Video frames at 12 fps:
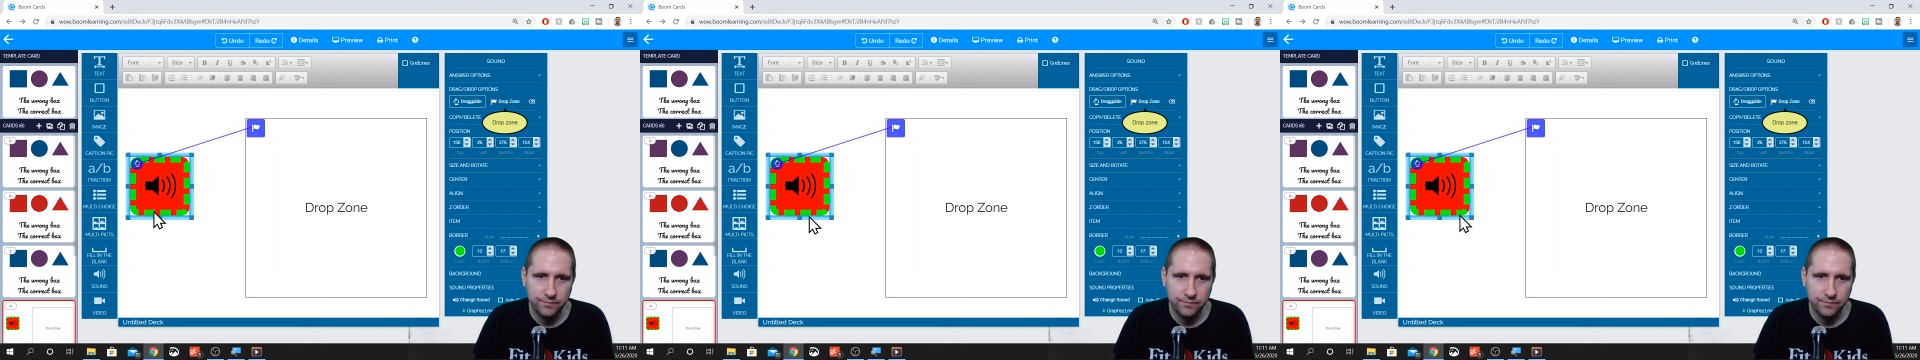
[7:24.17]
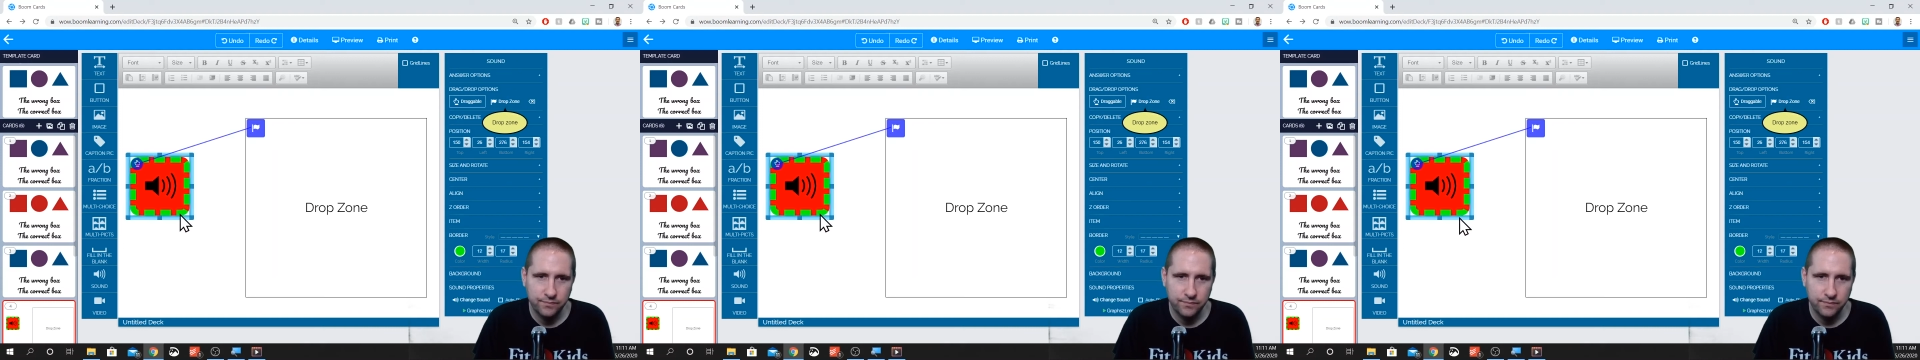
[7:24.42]

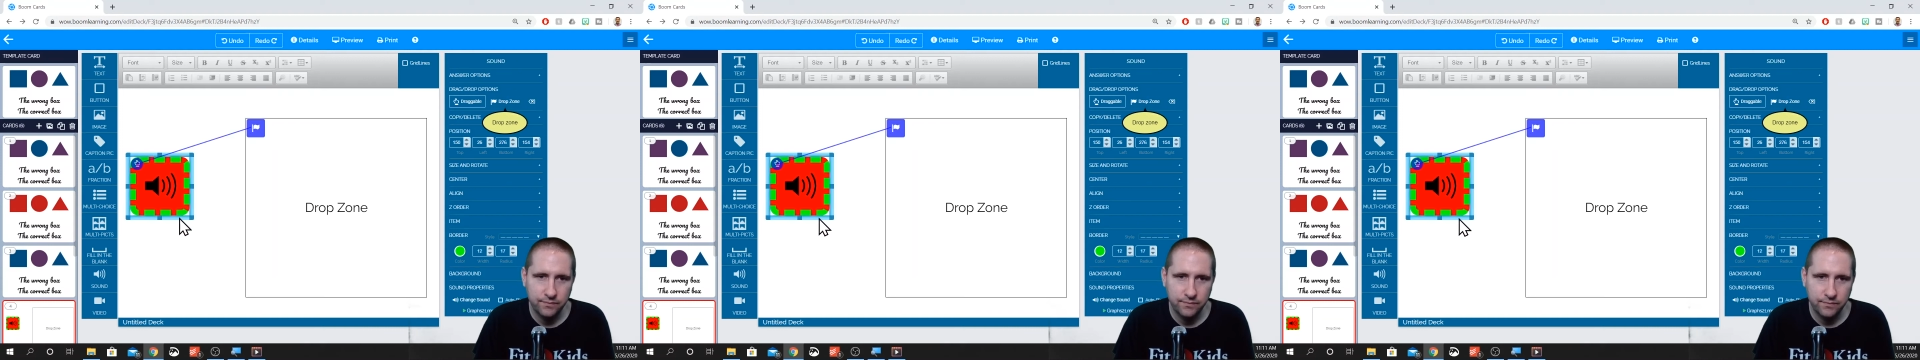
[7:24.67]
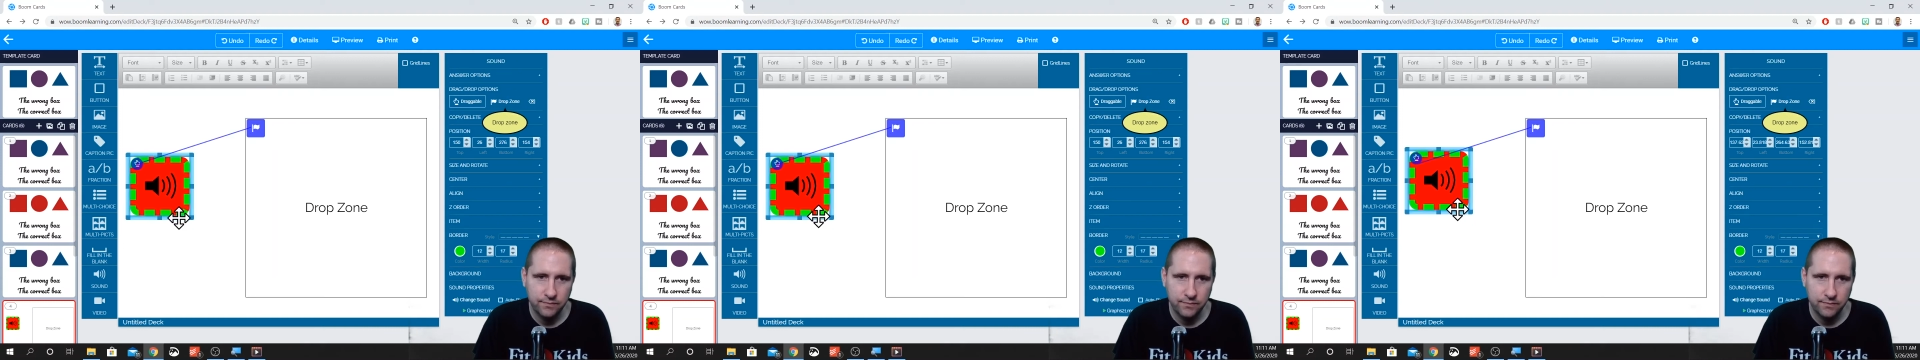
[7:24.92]

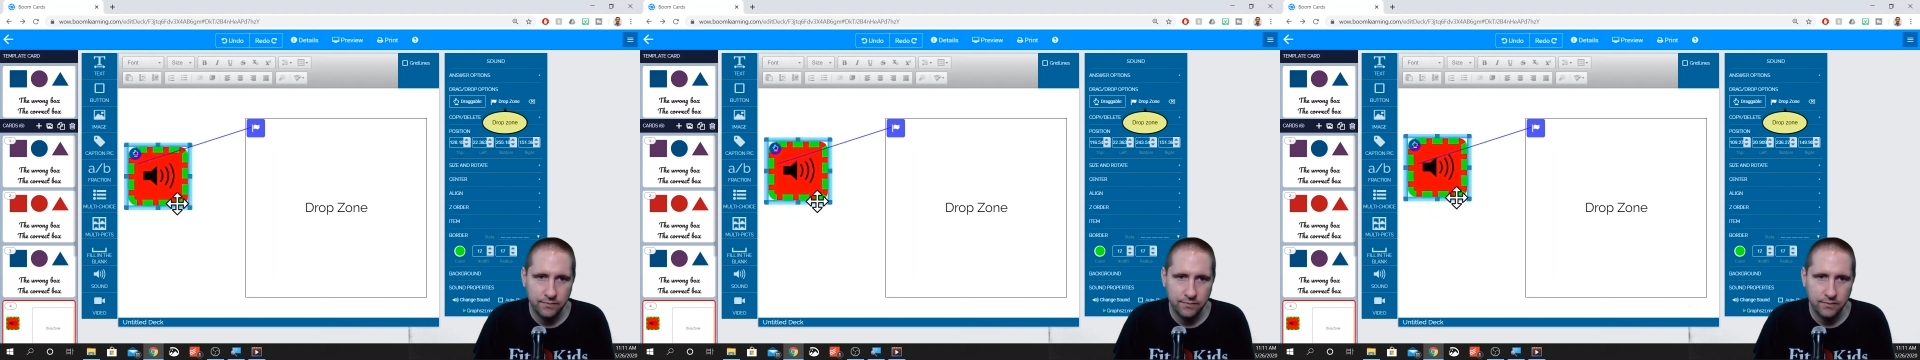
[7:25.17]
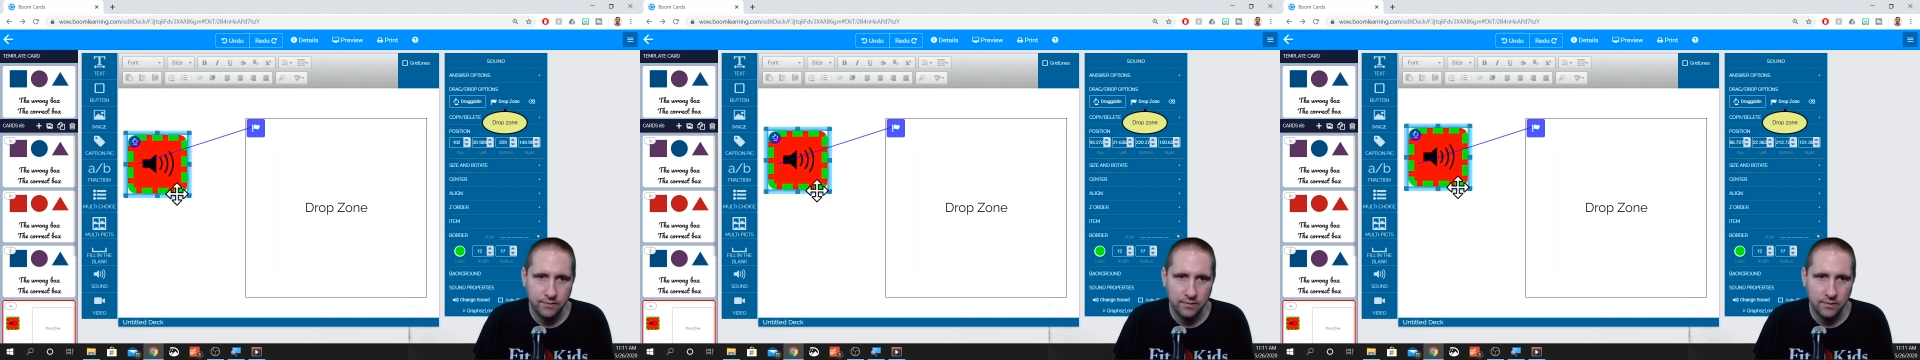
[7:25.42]

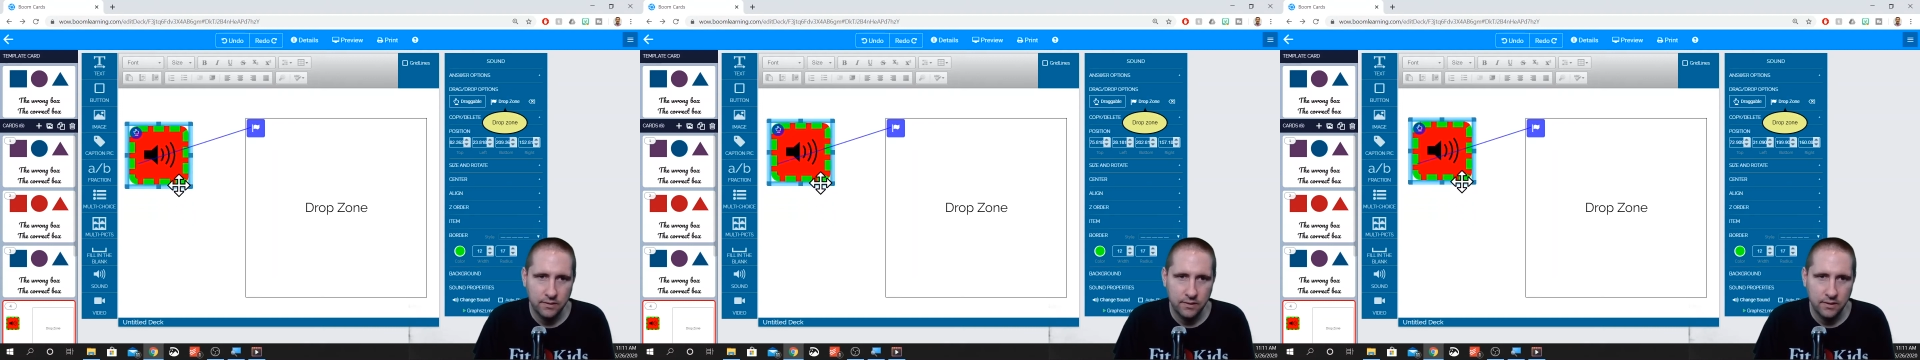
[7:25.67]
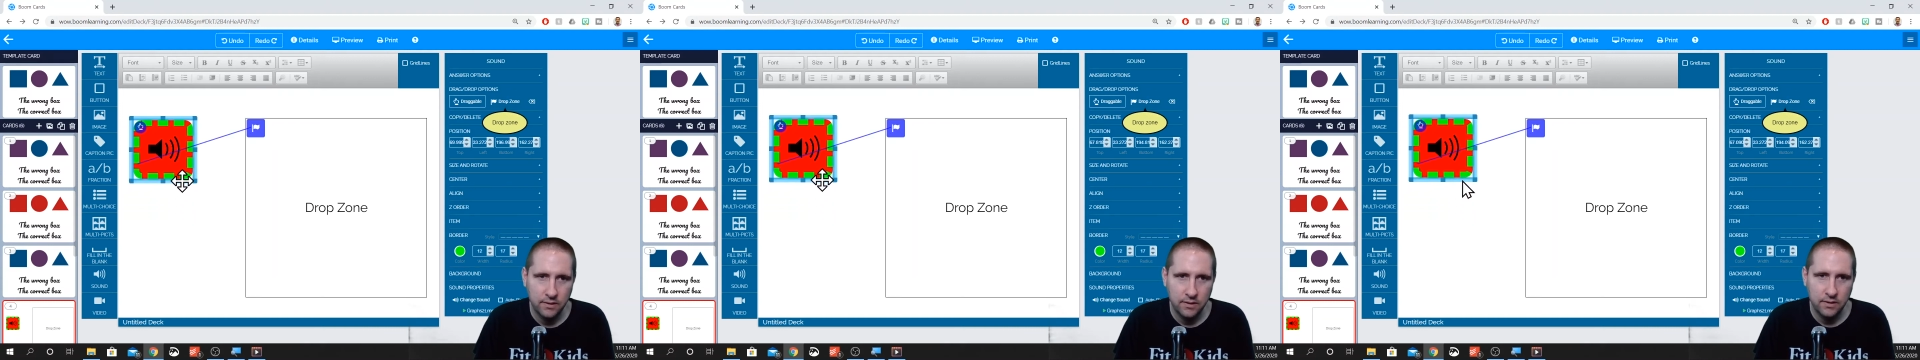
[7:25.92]

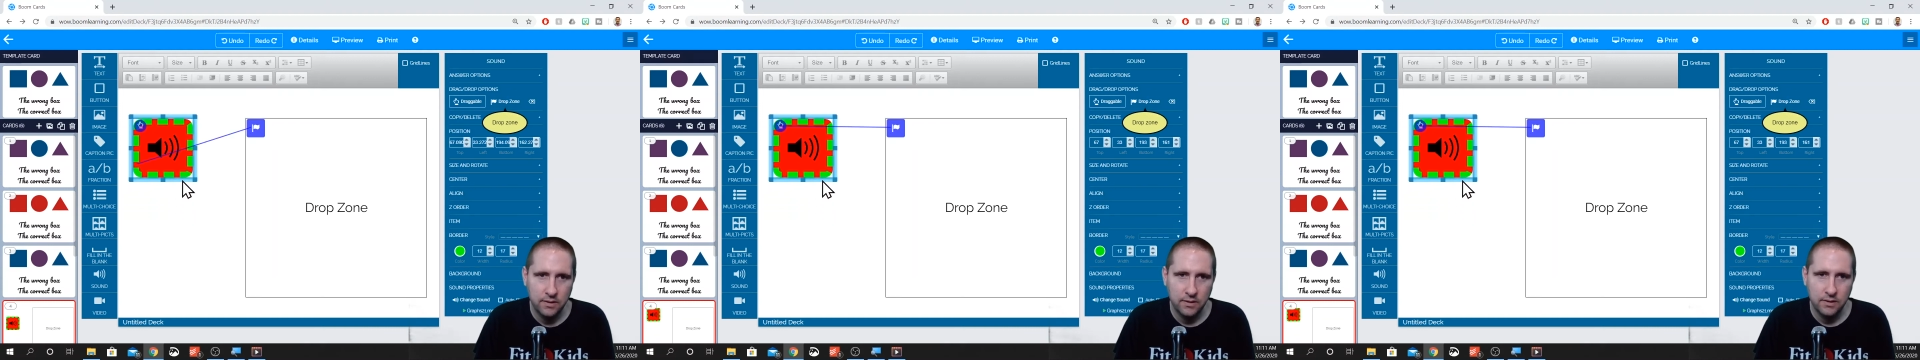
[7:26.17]
(no one is talking)